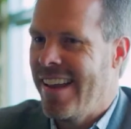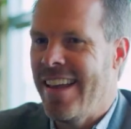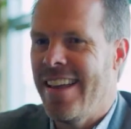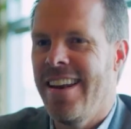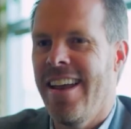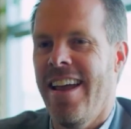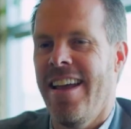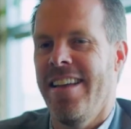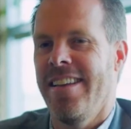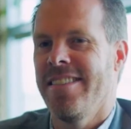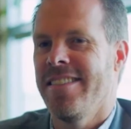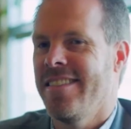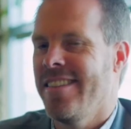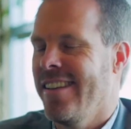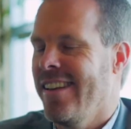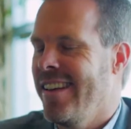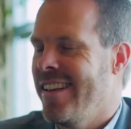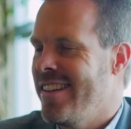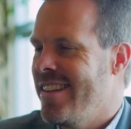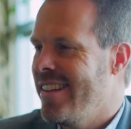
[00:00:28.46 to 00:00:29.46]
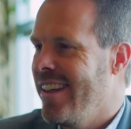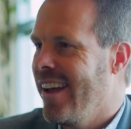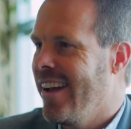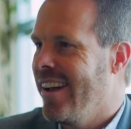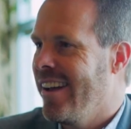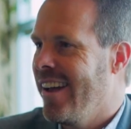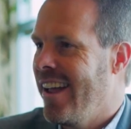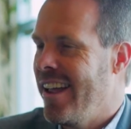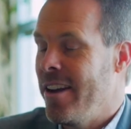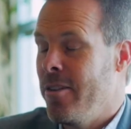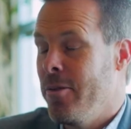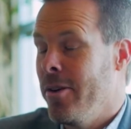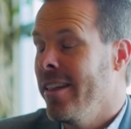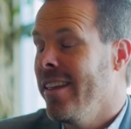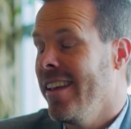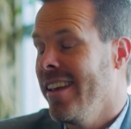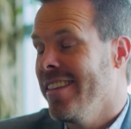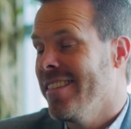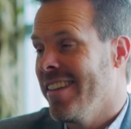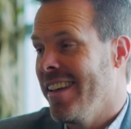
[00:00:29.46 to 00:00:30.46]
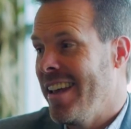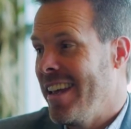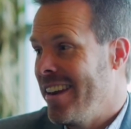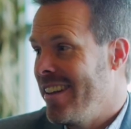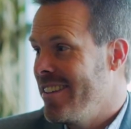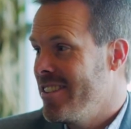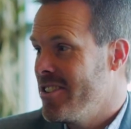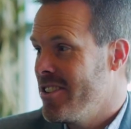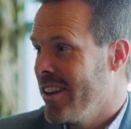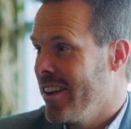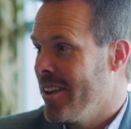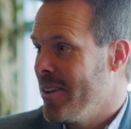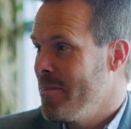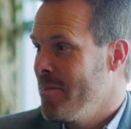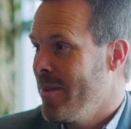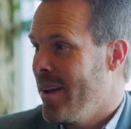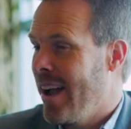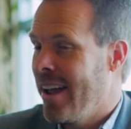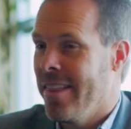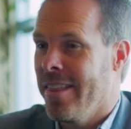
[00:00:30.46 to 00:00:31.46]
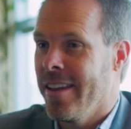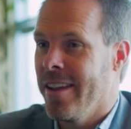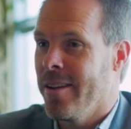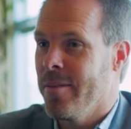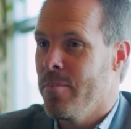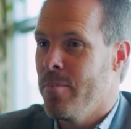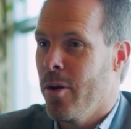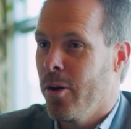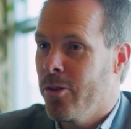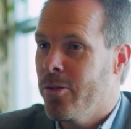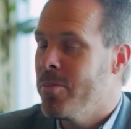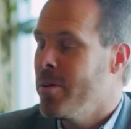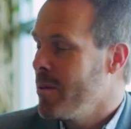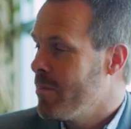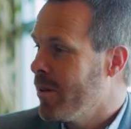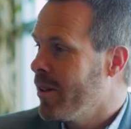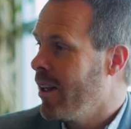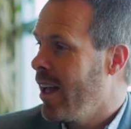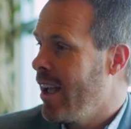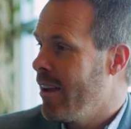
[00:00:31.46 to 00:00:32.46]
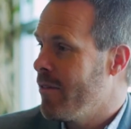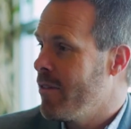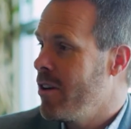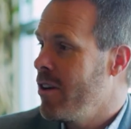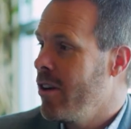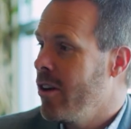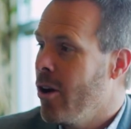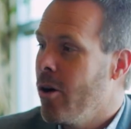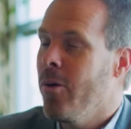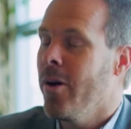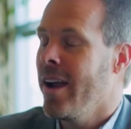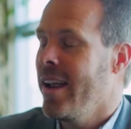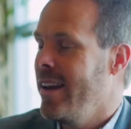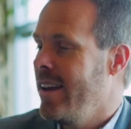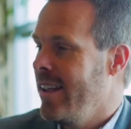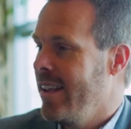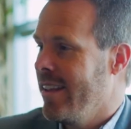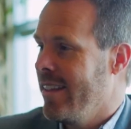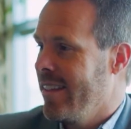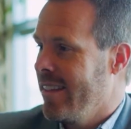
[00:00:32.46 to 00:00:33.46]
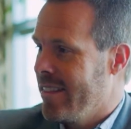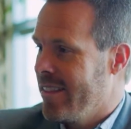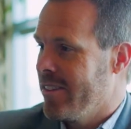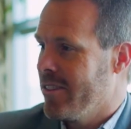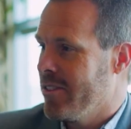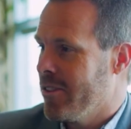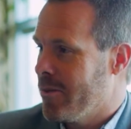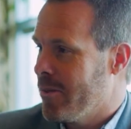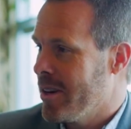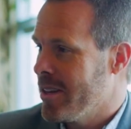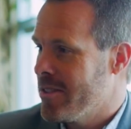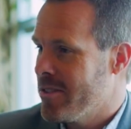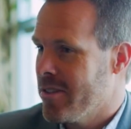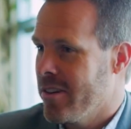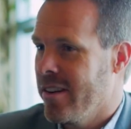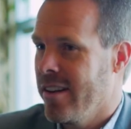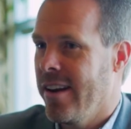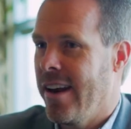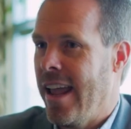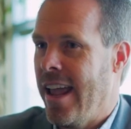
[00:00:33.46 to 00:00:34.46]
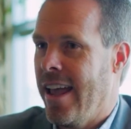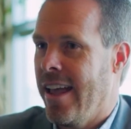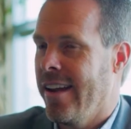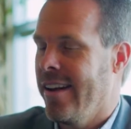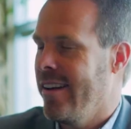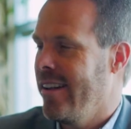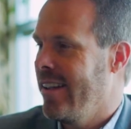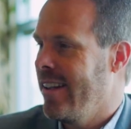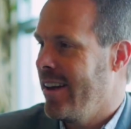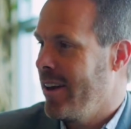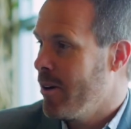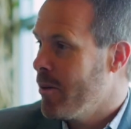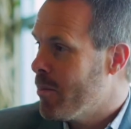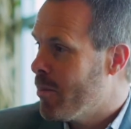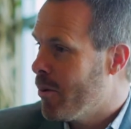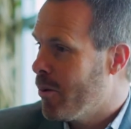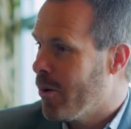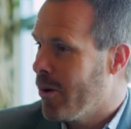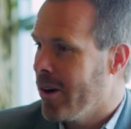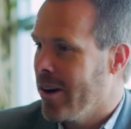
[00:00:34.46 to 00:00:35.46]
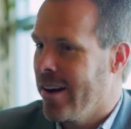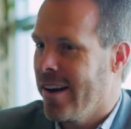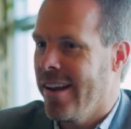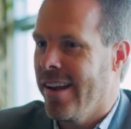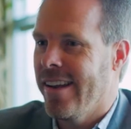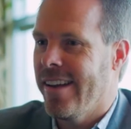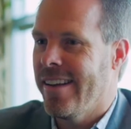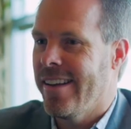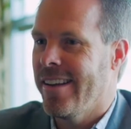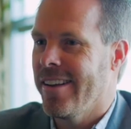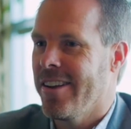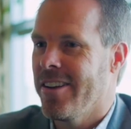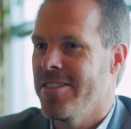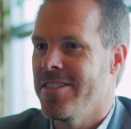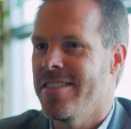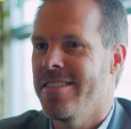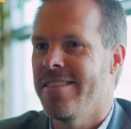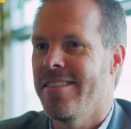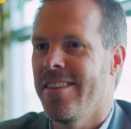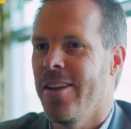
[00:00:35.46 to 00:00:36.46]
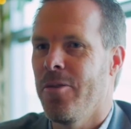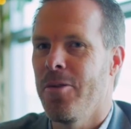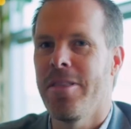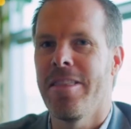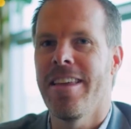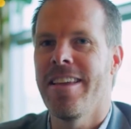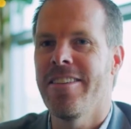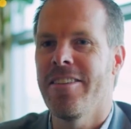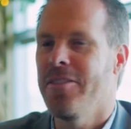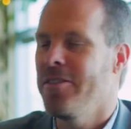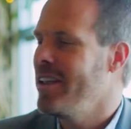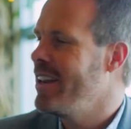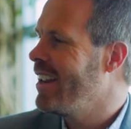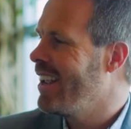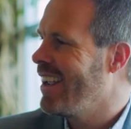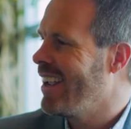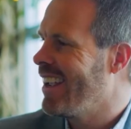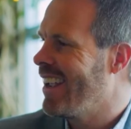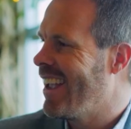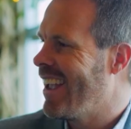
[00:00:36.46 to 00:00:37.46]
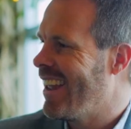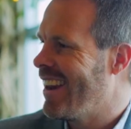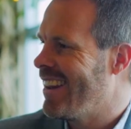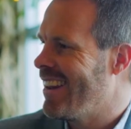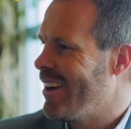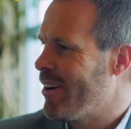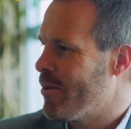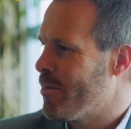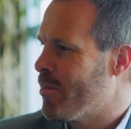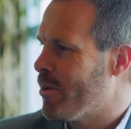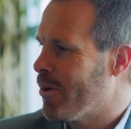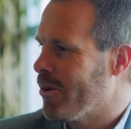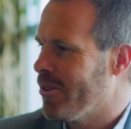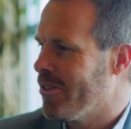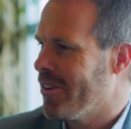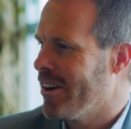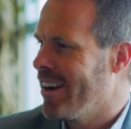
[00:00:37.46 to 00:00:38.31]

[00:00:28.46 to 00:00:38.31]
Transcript: It has. It, uh, it really is a hidden gem. I think most people have no idea that there's a restaurant at an airport because uh, no one thinks of eating at airports,